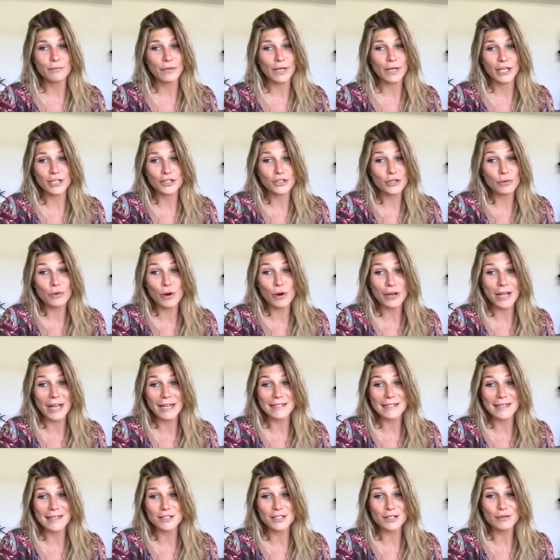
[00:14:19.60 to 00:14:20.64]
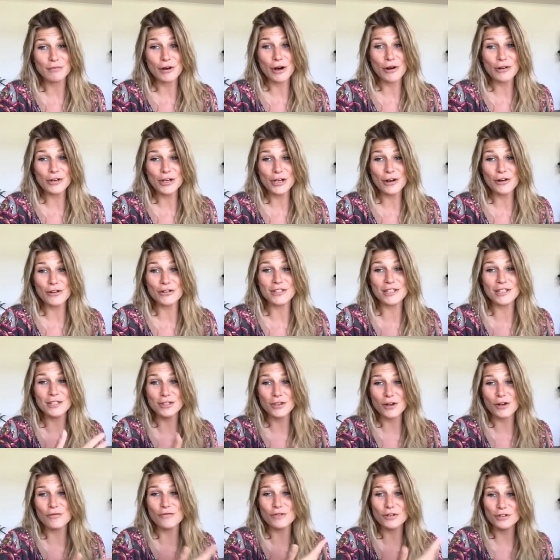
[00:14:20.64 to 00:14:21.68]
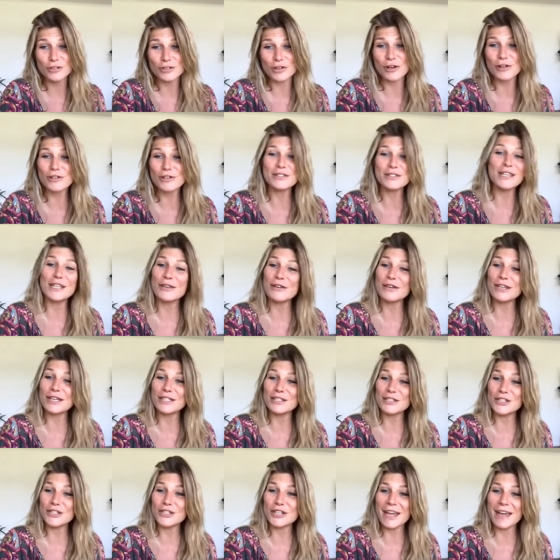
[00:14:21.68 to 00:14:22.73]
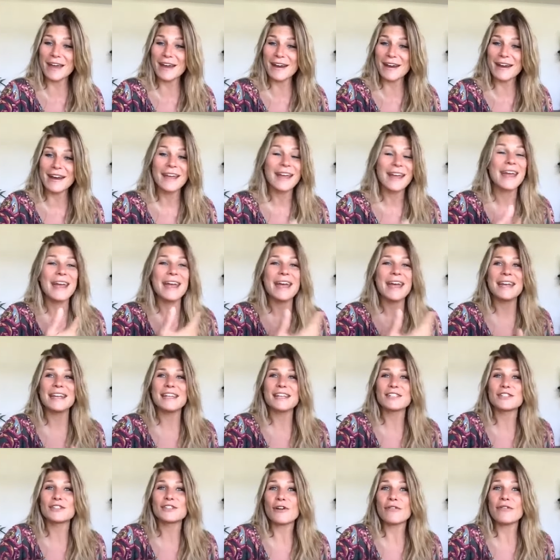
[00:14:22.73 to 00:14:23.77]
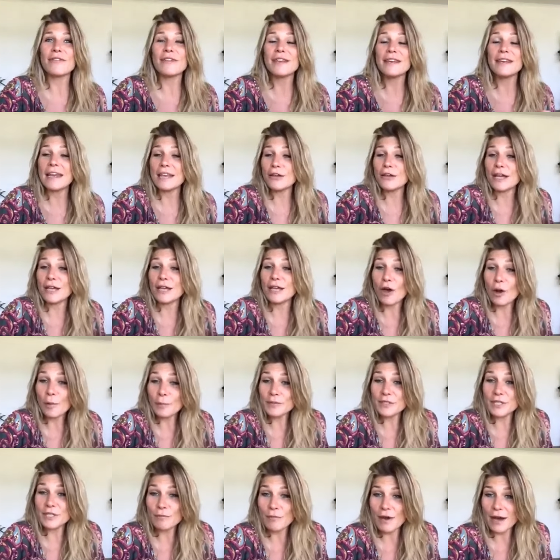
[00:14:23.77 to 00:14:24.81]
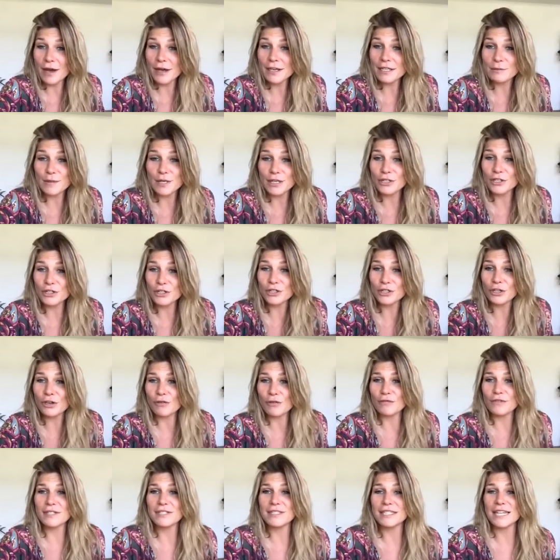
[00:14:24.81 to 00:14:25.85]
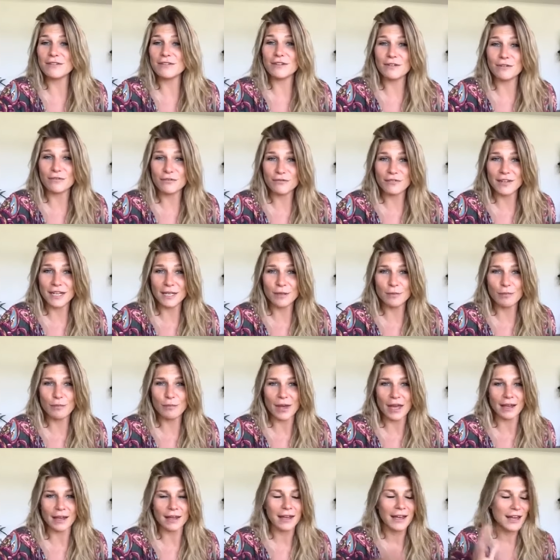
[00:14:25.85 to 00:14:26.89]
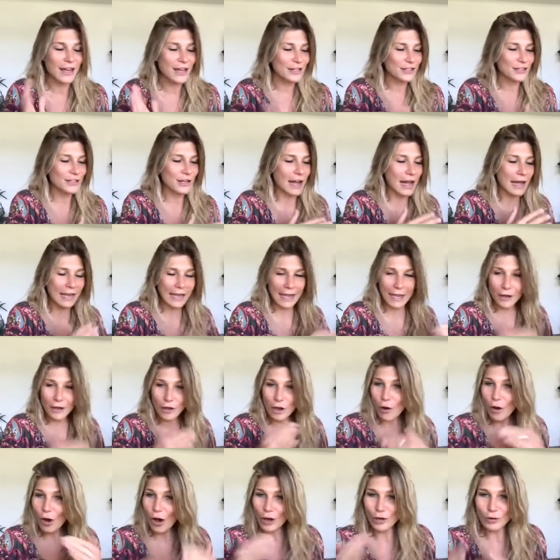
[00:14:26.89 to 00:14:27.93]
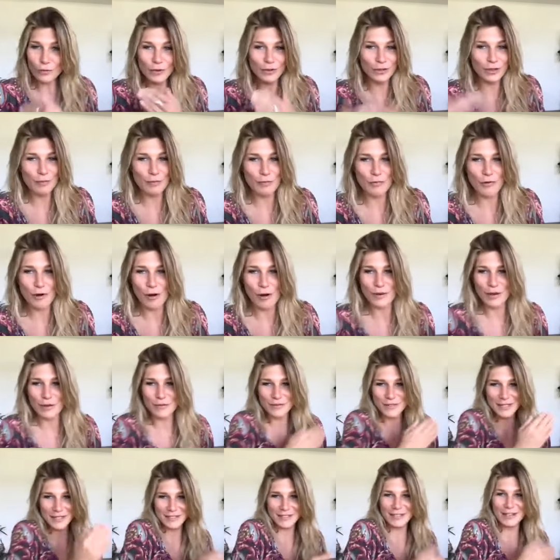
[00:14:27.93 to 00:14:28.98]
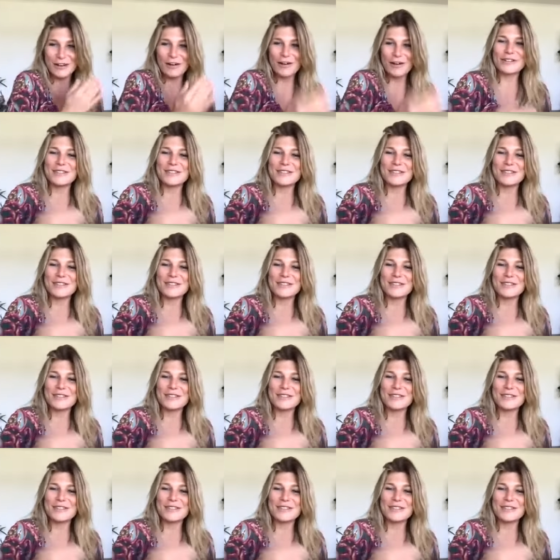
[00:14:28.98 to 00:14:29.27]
because you won't get testimonials, there's no results that you can share, and there's nothing that you can optimize because you're not receiving feedback. So I can go on with the problems. It's